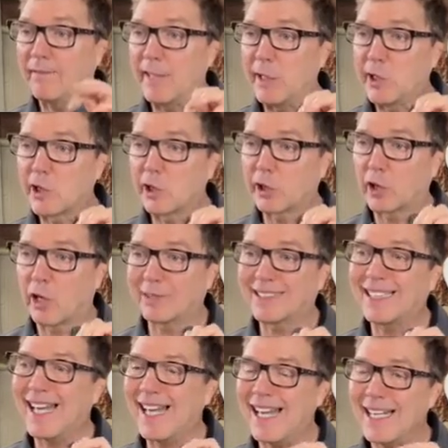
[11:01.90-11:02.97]
a feature
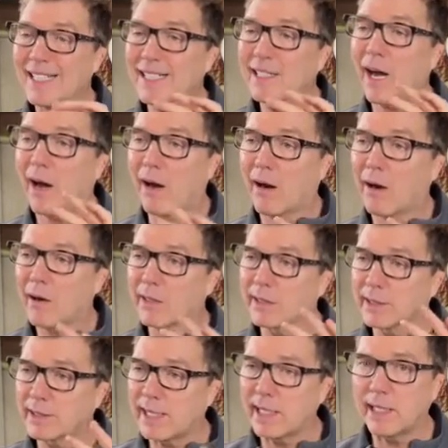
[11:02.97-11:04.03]
called Canon
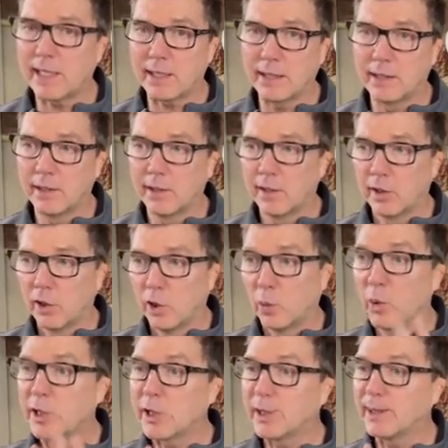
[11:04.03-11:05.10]
RT,
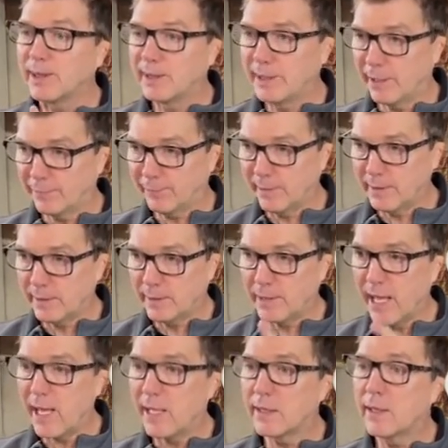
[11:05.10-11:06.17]
which is
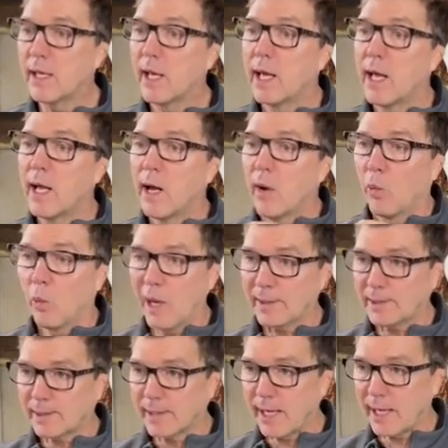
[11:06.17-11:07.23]
different than
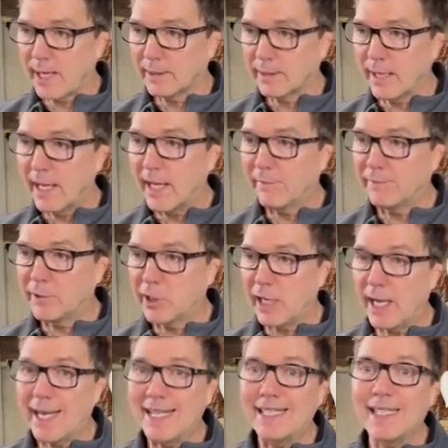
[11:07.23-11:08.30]
Westcott
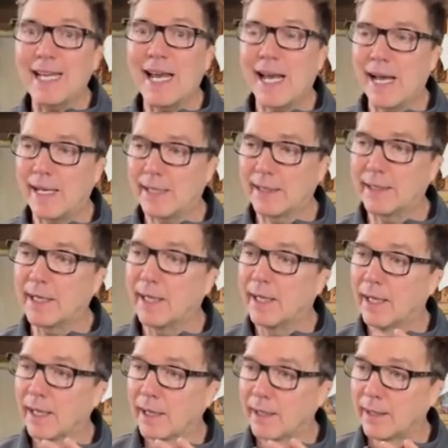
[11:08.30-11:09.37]
FJ Canon
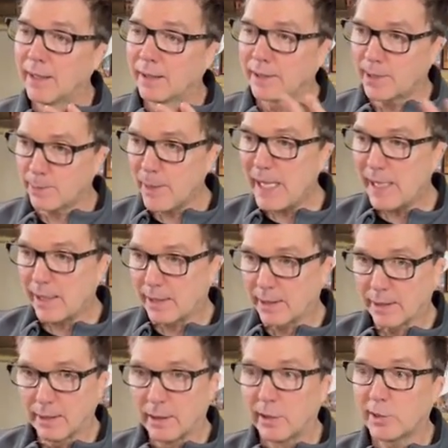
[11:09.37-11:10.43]

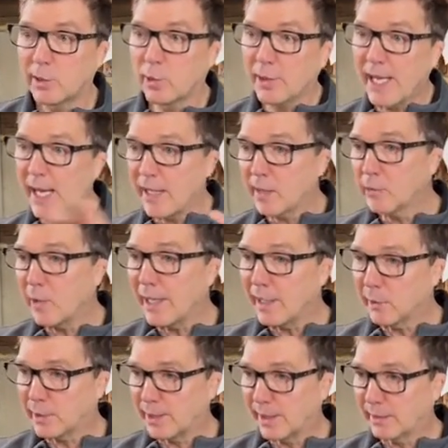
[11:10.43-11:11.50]
Speak. So Canon
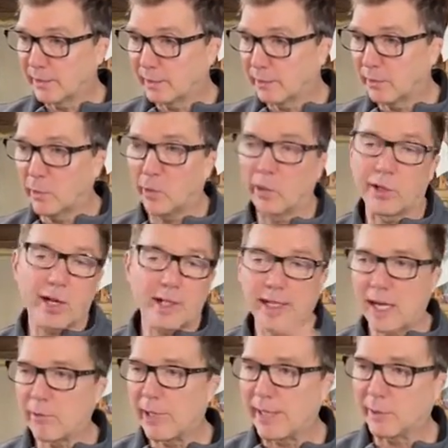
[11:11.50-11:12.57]
radio signal or
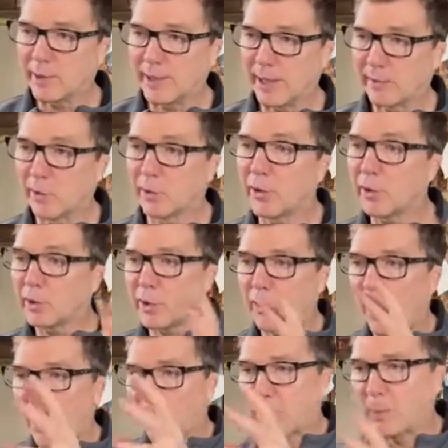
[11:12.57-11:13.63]
Nikon radio signal, those
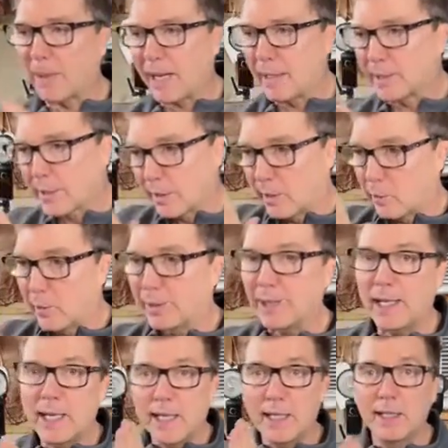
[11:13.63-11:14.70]
are all proprietary
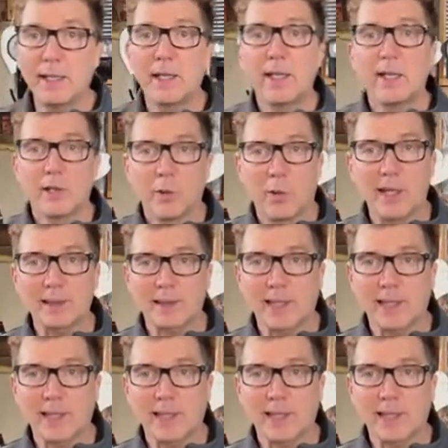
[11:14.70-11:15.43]
within the